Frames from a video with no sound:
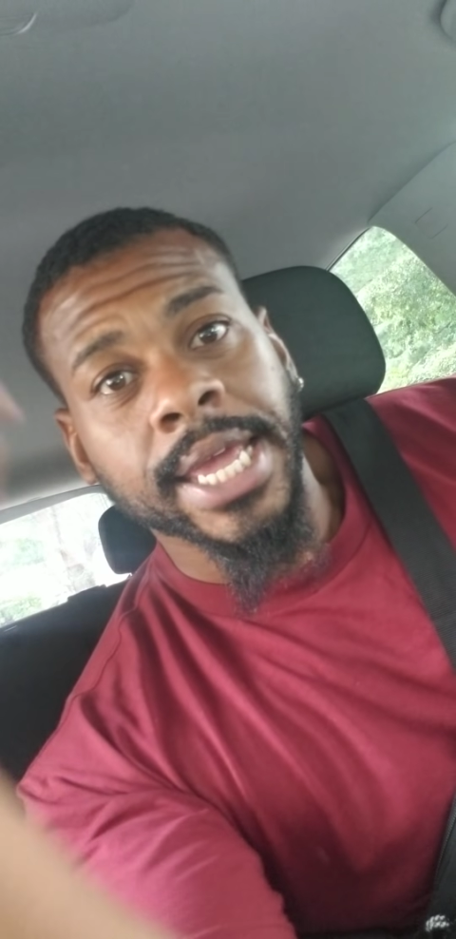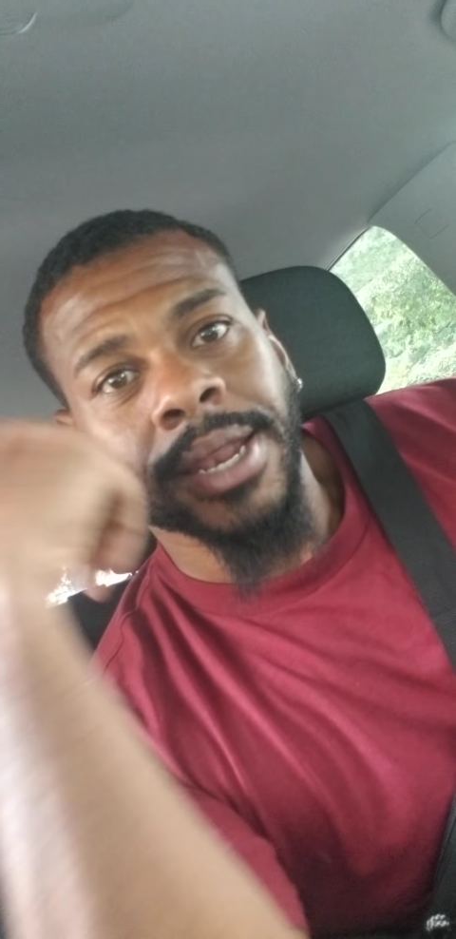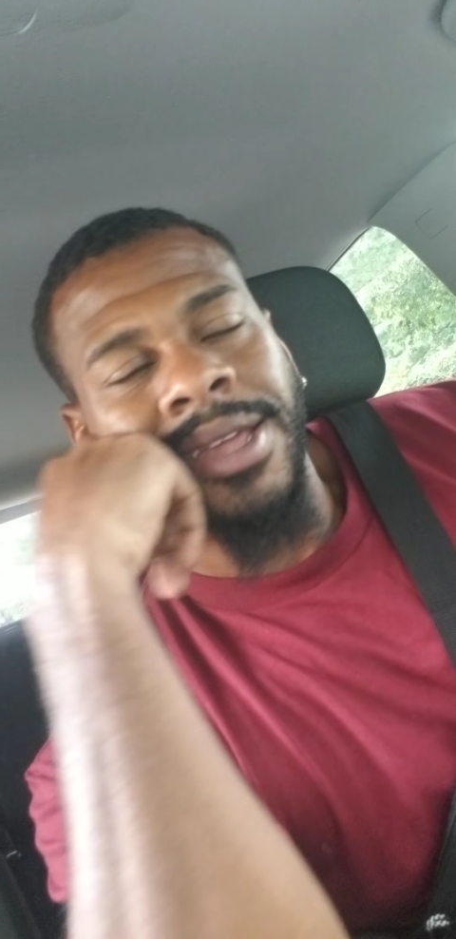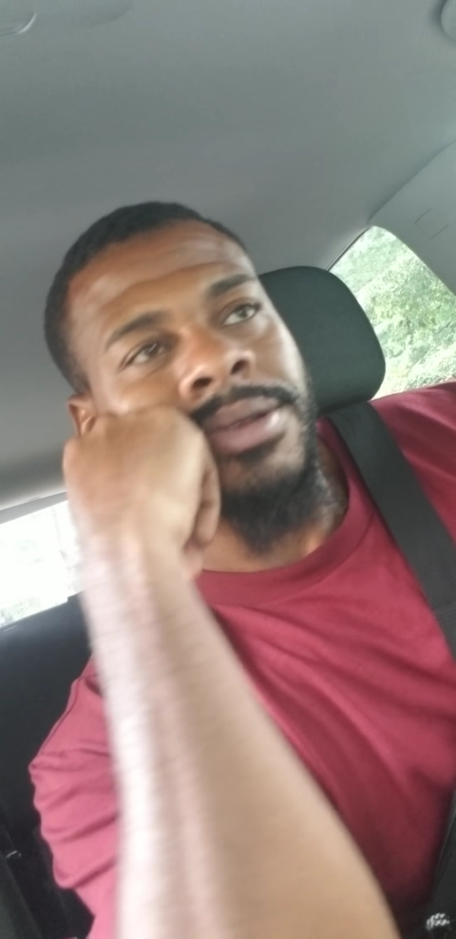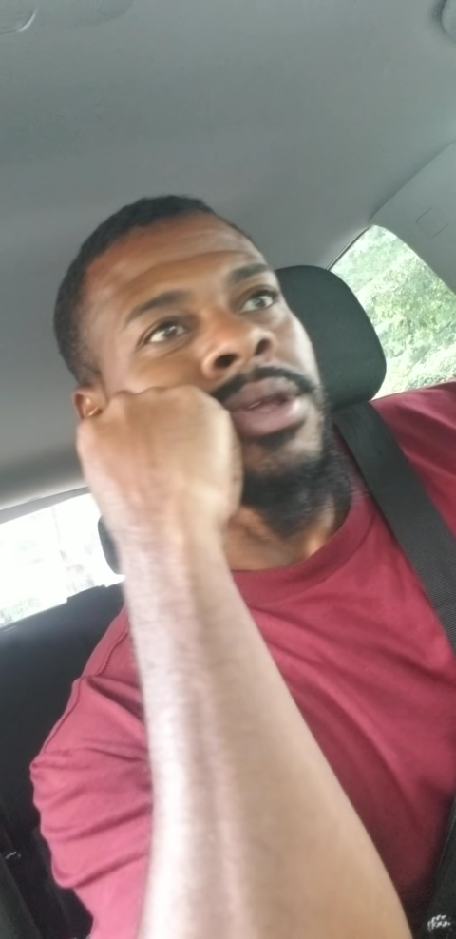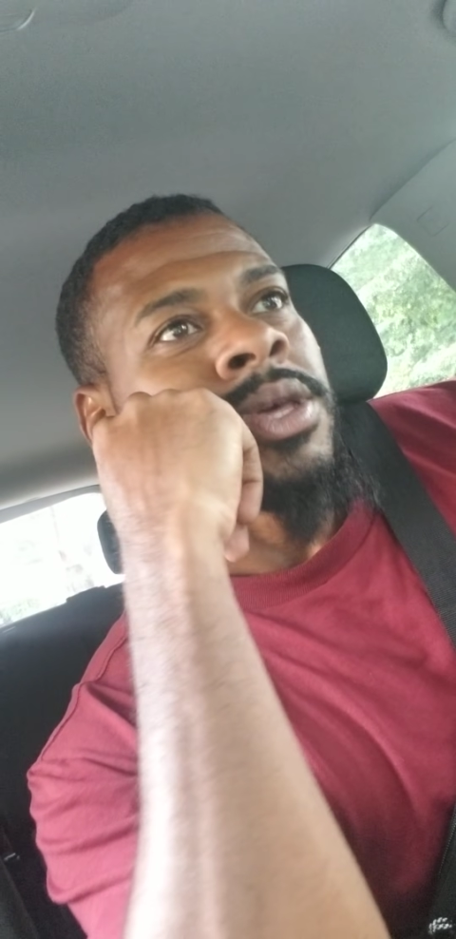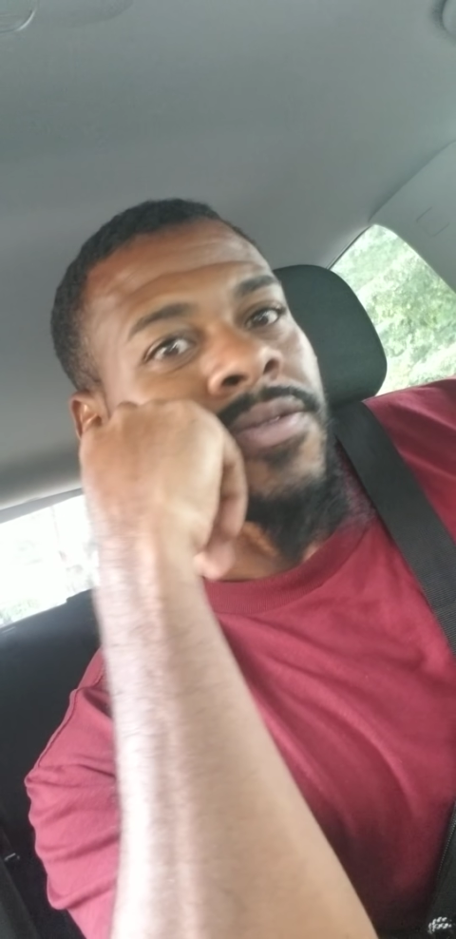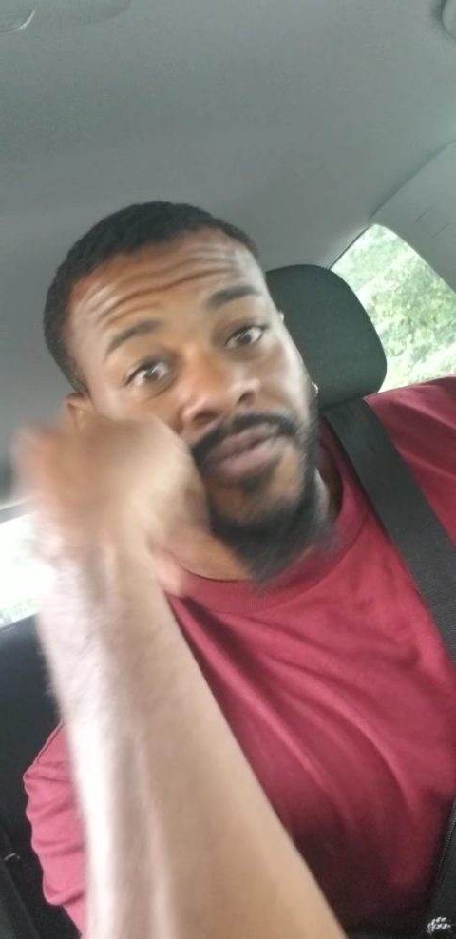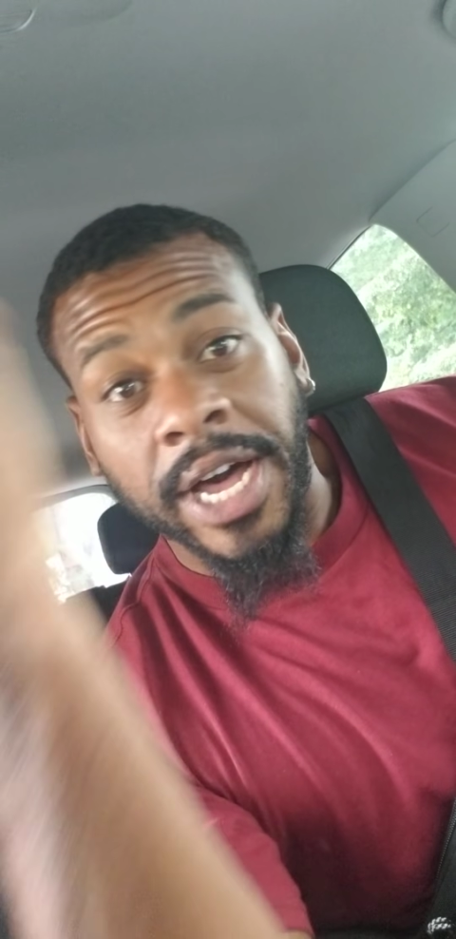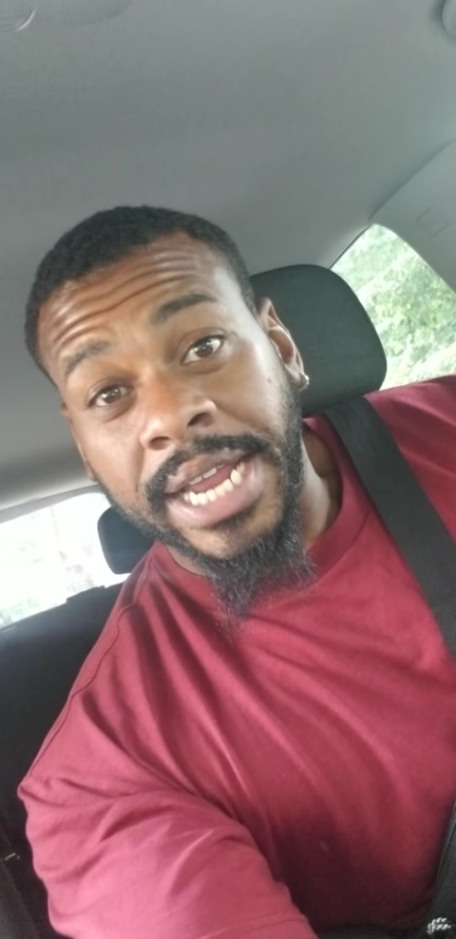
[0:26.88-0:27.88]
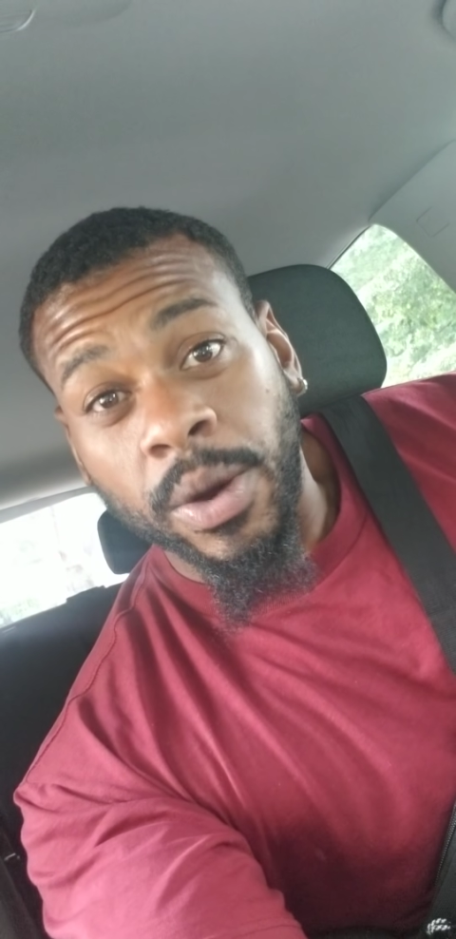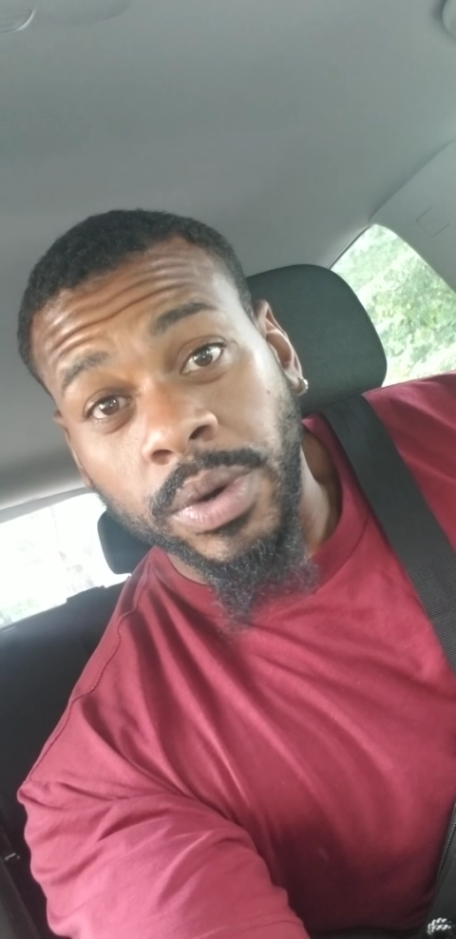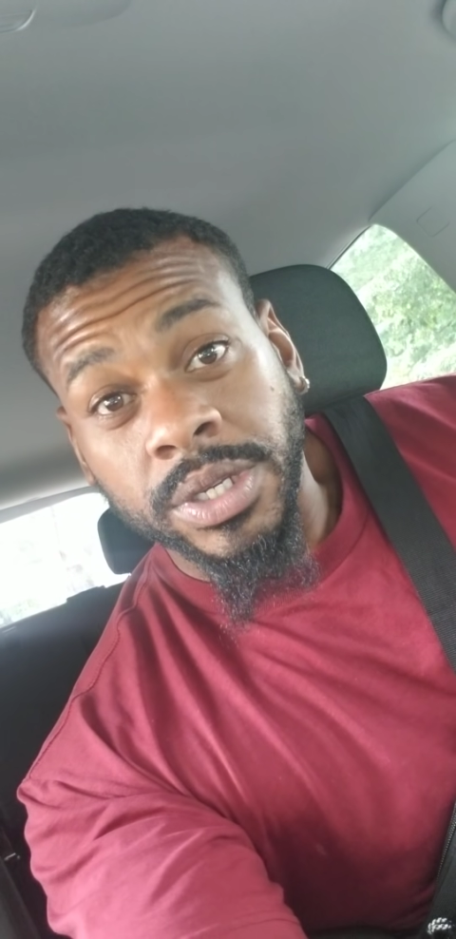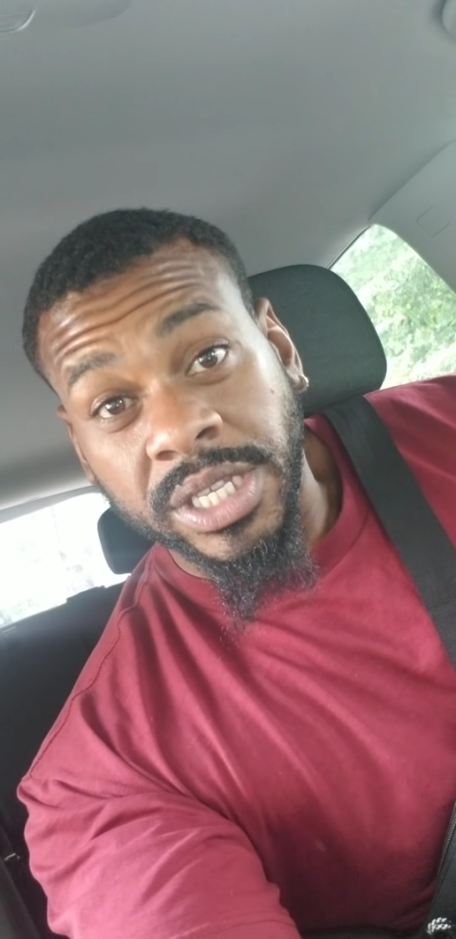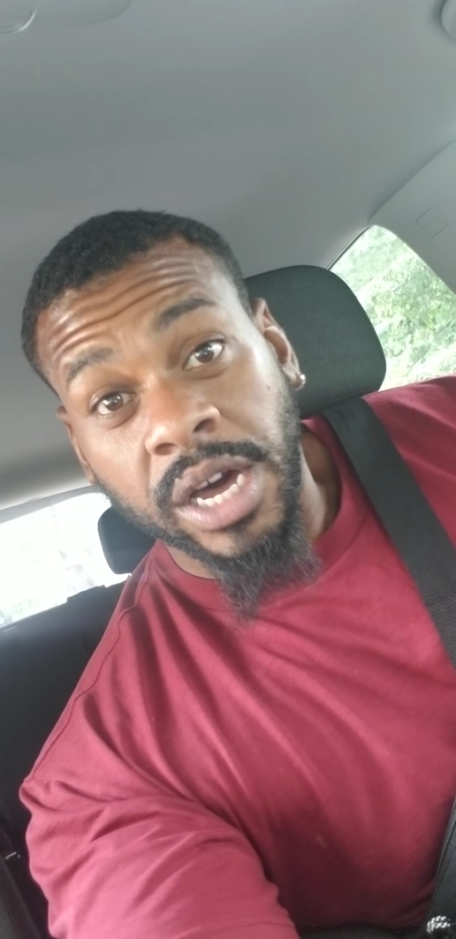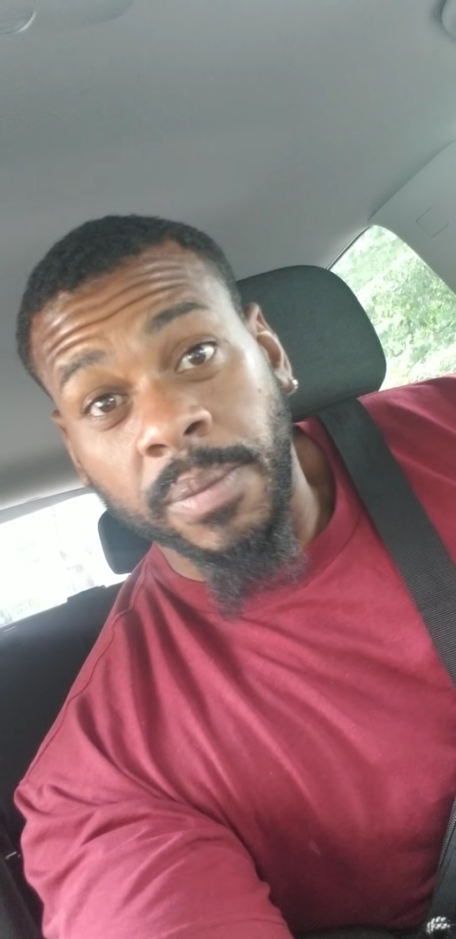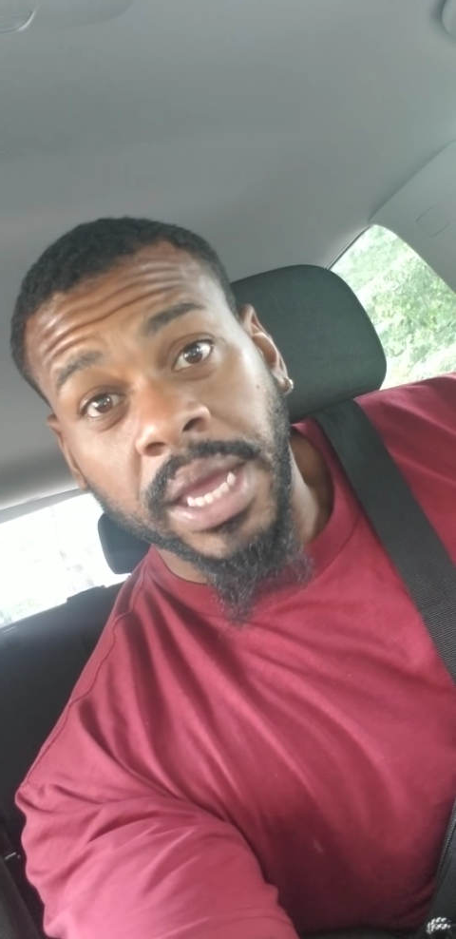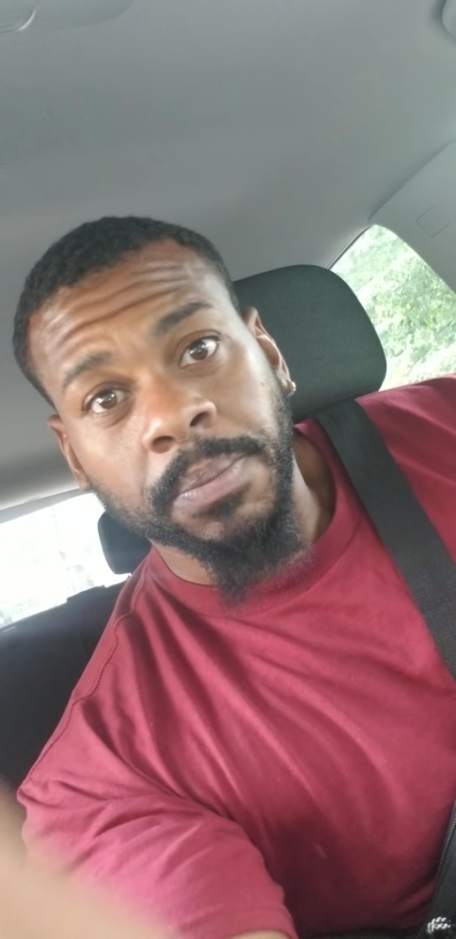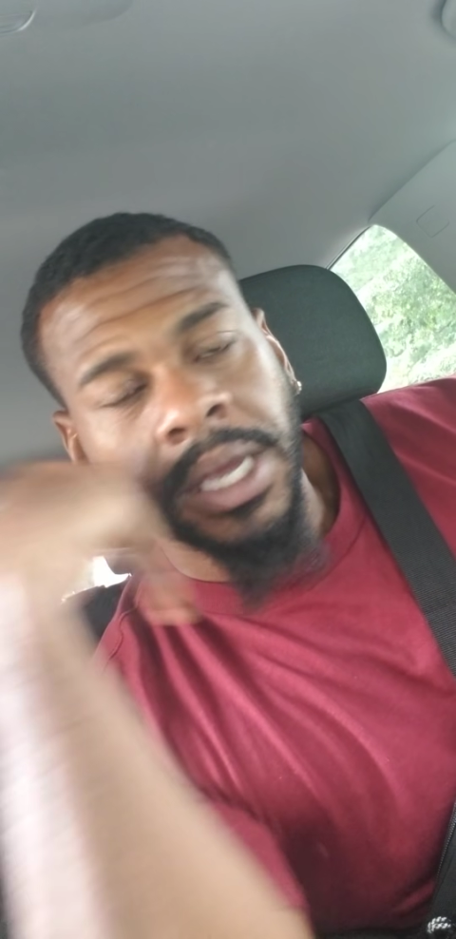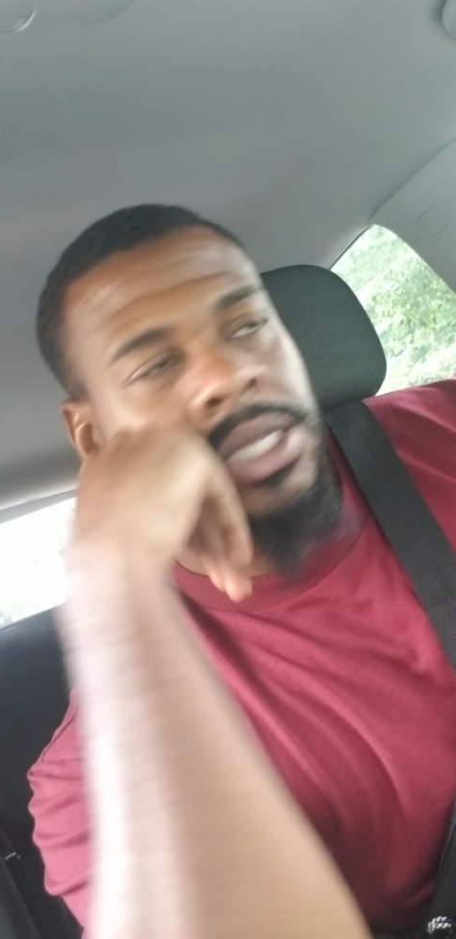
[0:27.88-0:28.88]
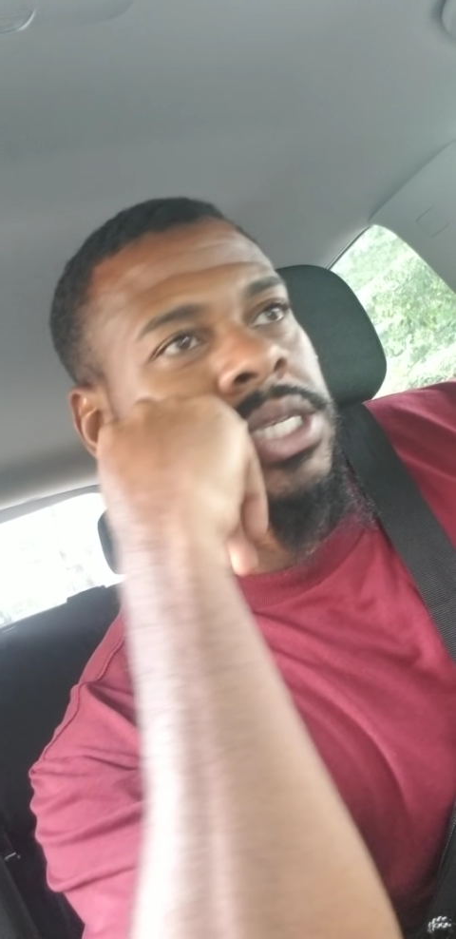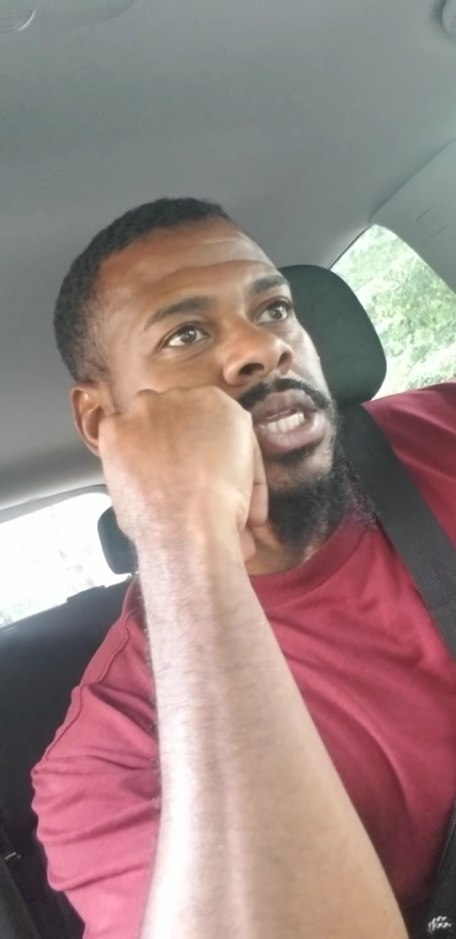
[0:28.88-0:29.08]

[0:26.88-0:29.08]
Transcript: in and find out what stalemate means.